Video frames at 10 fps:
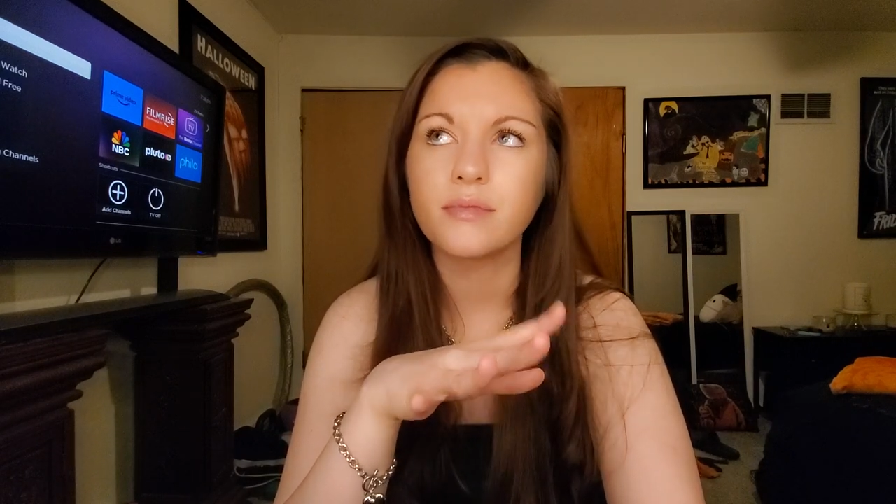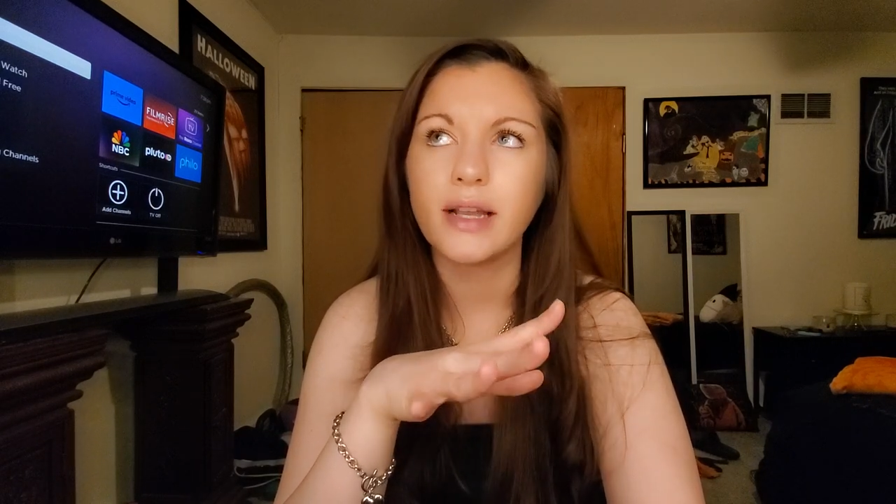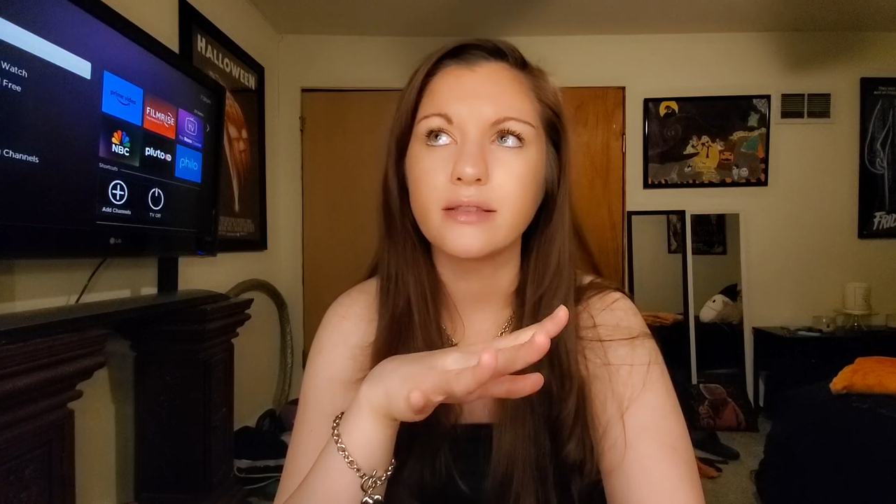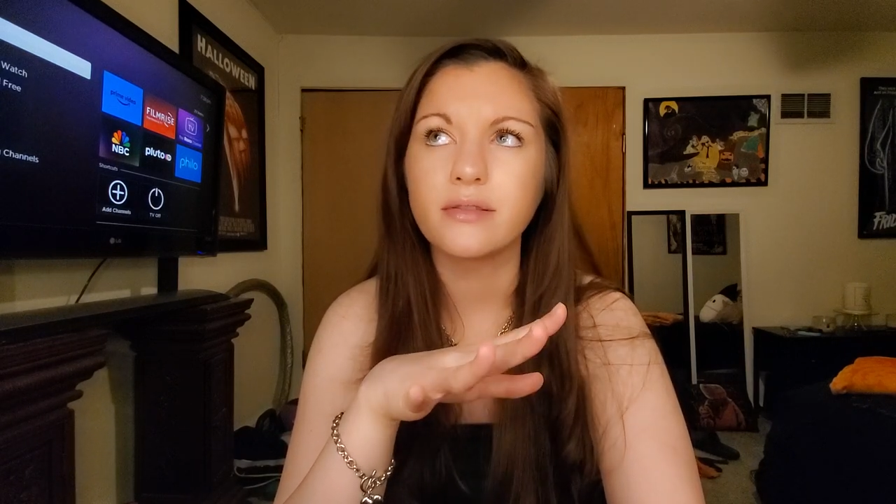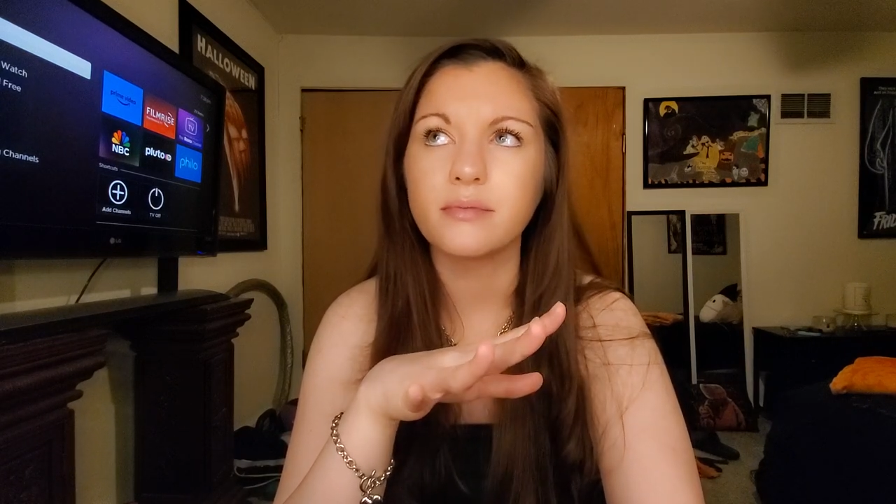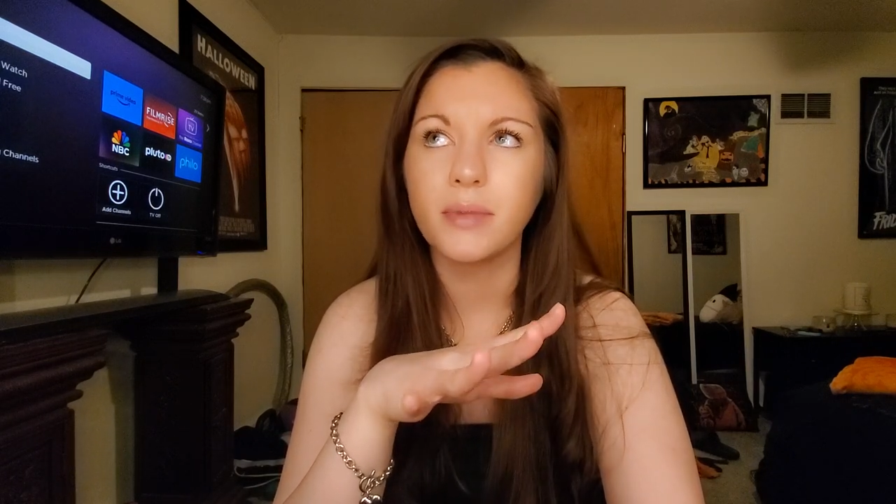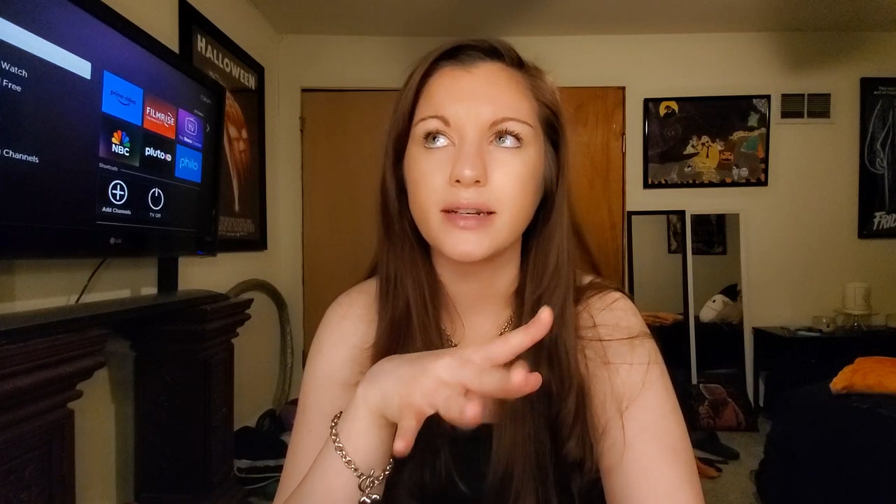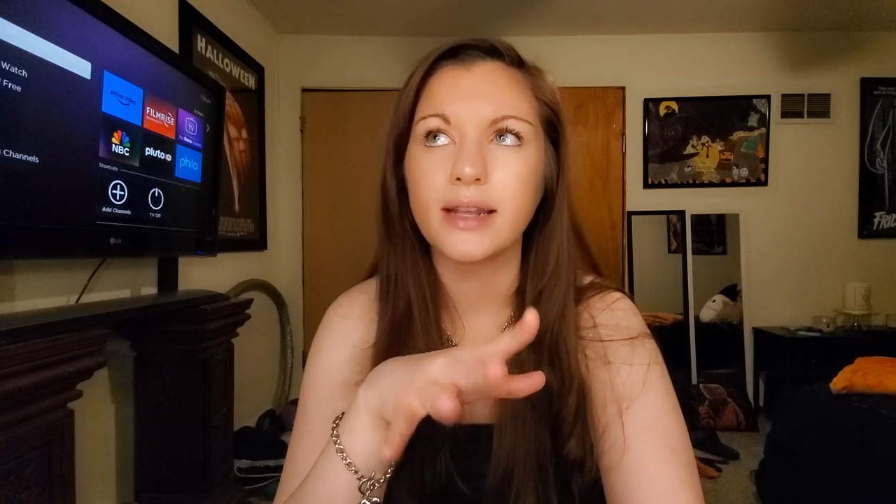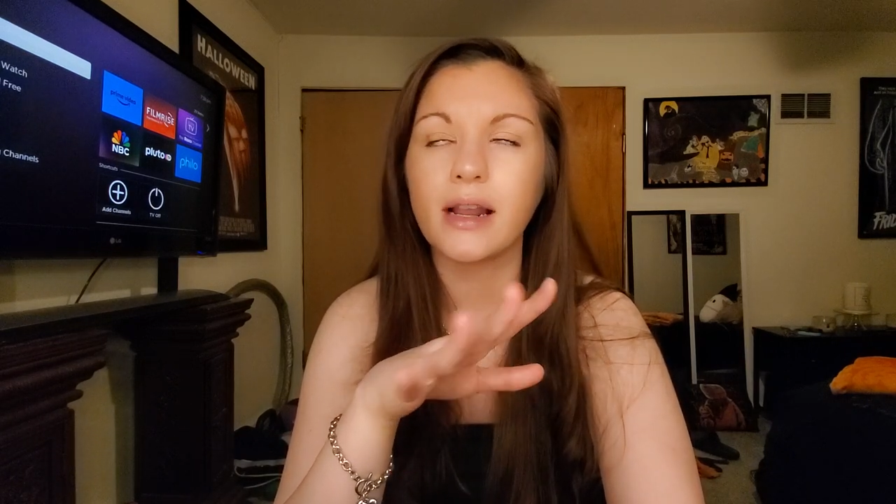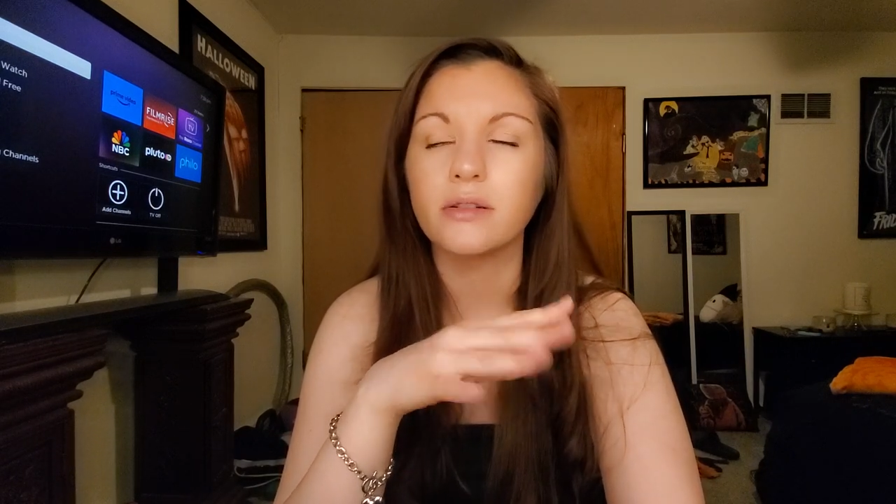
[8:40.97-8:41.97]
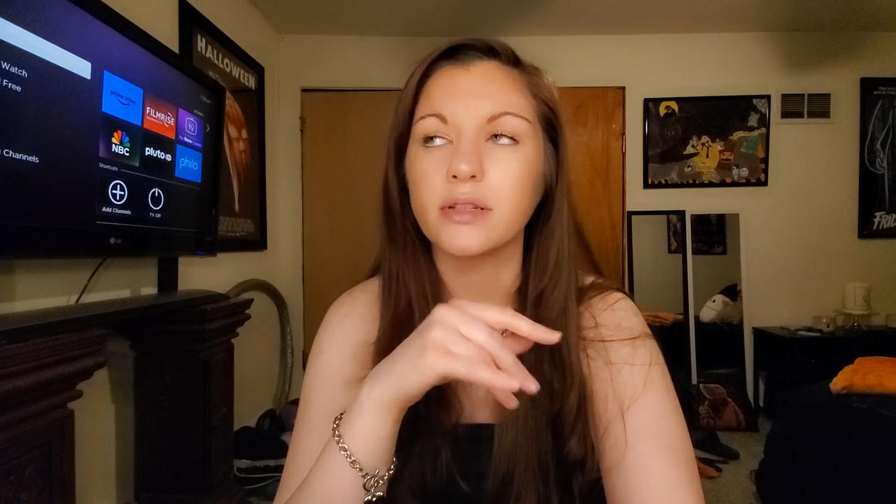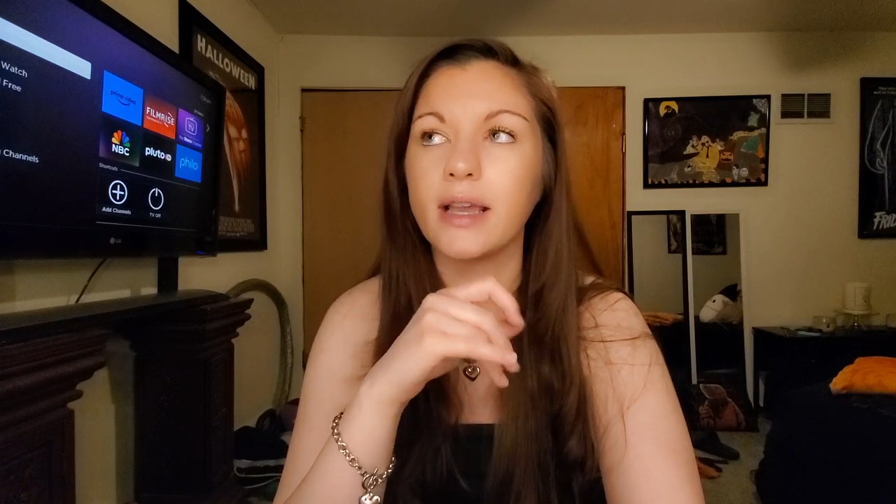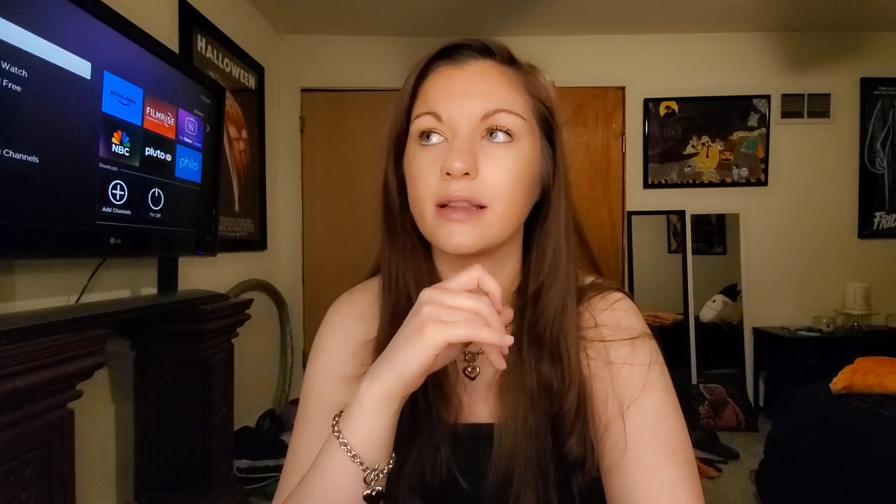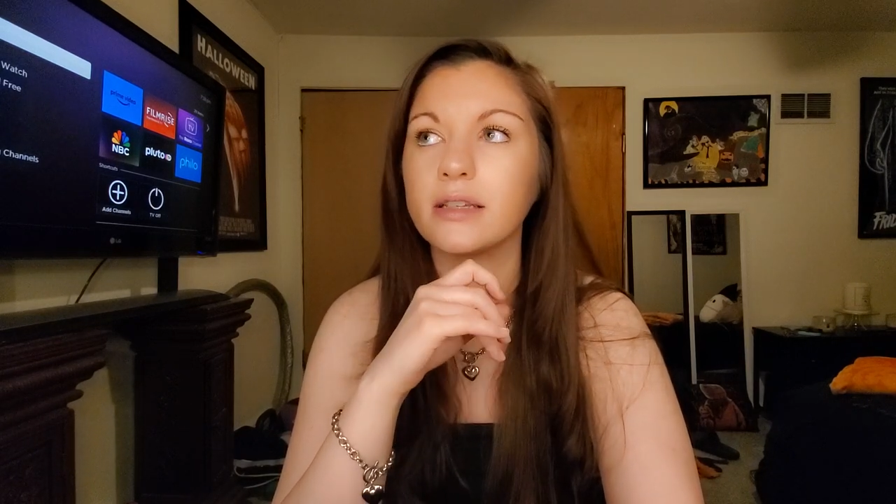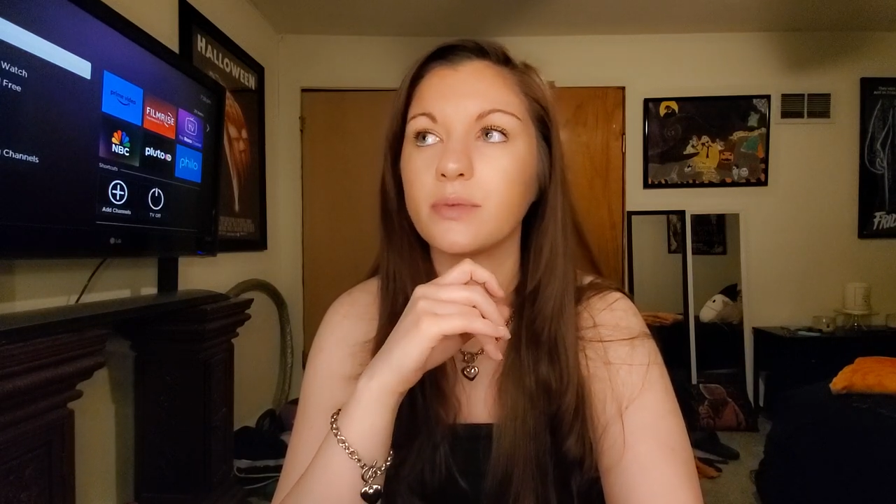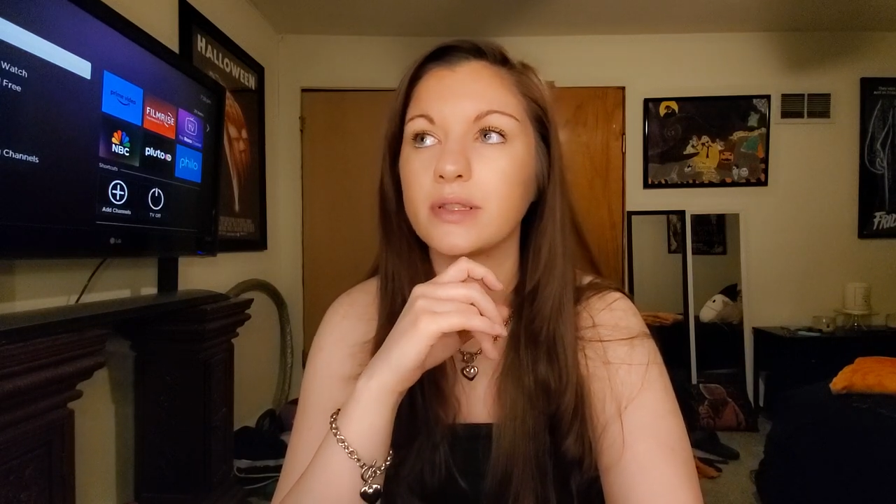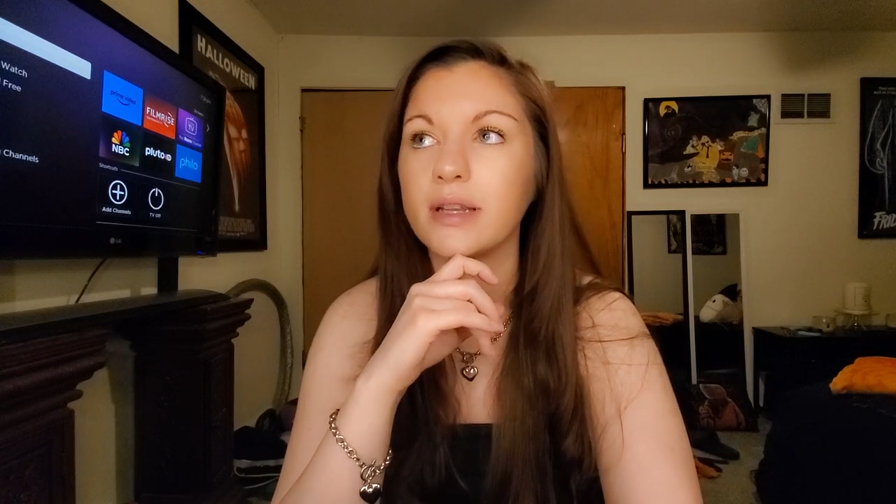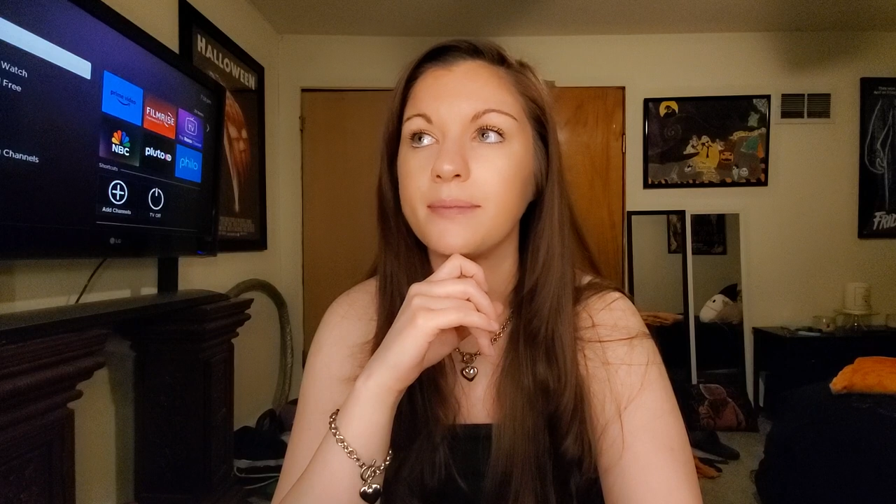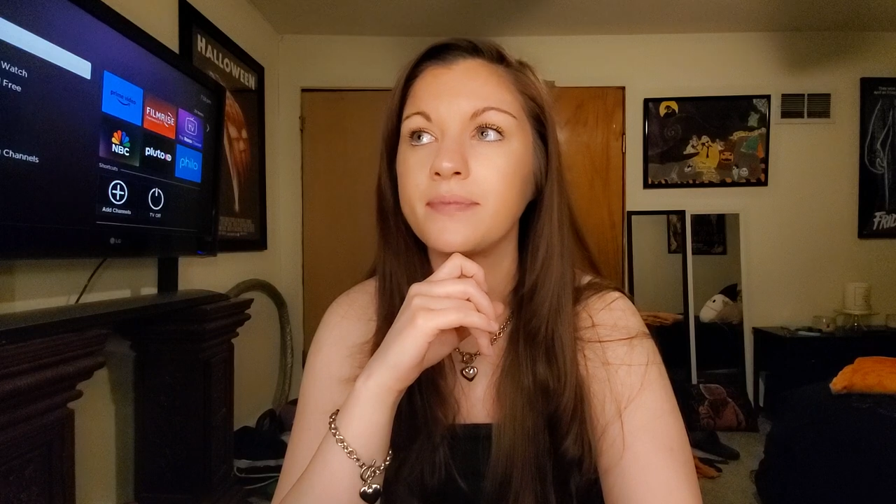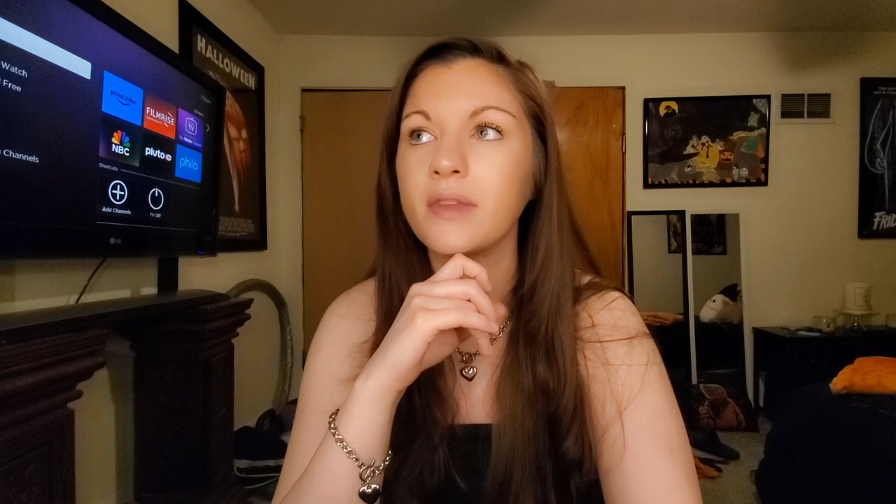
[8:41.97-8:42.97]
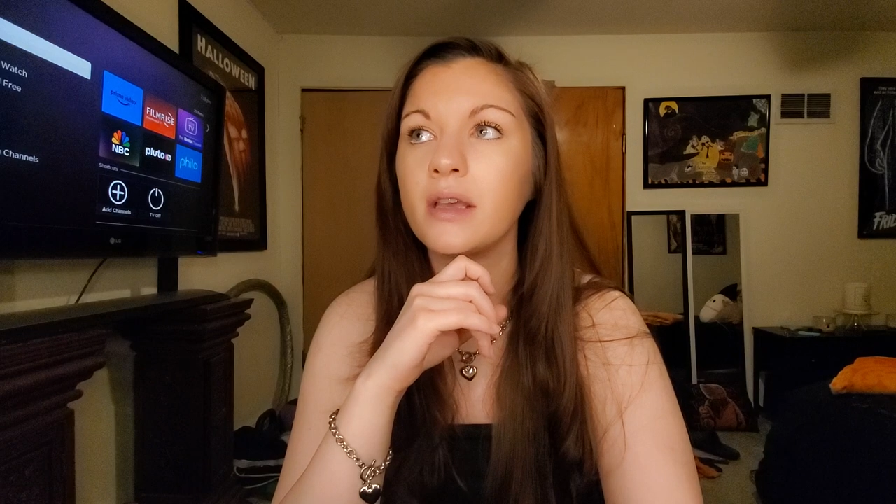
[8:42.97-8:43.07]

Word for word: It's Monday now, so yeah, last Wednesday.